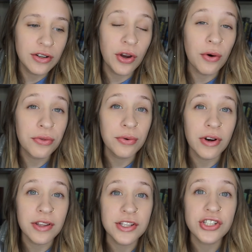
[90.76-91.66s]
go through
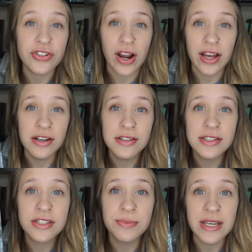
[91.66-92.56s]
all these
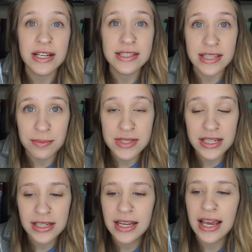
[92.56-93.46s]
trials to be
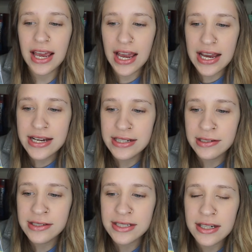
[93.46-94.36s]
accepted
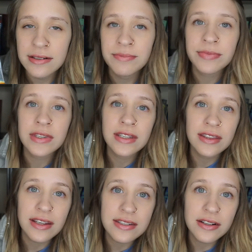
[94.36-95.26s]
and
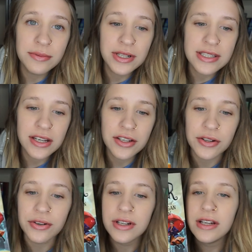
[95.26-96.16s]
that's all I'm gonna tell
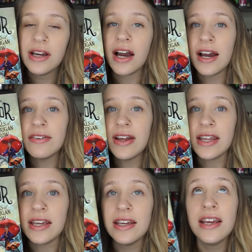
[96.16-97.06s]
you. I read
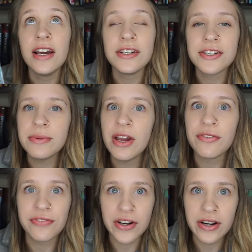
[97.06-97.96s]
it. It took me a
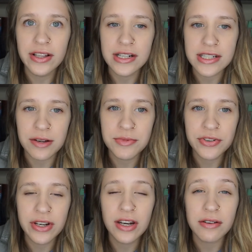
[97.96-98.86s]
very long time to
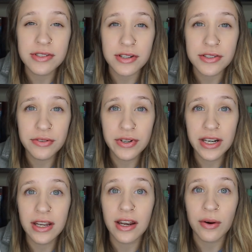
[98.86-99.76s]
read. I was also
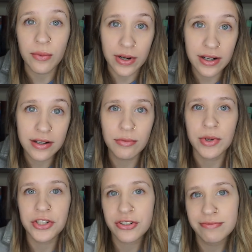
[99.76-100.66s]
reading it at work,
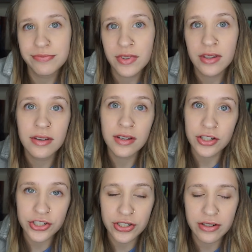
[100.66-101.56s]
which
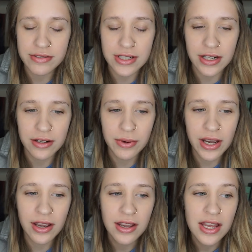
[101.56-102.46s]
I shouldn't have done
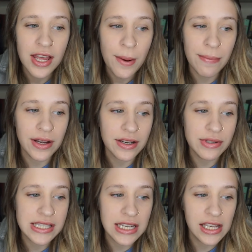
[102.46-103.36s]
anyway, but it
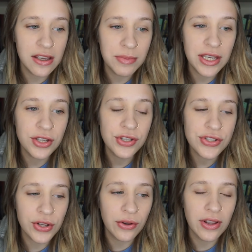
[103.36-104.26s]
was taking me
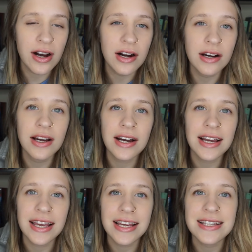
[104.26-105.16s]
so long
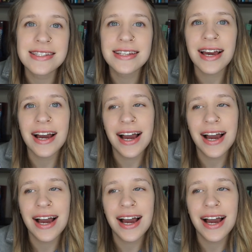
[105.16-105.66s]
and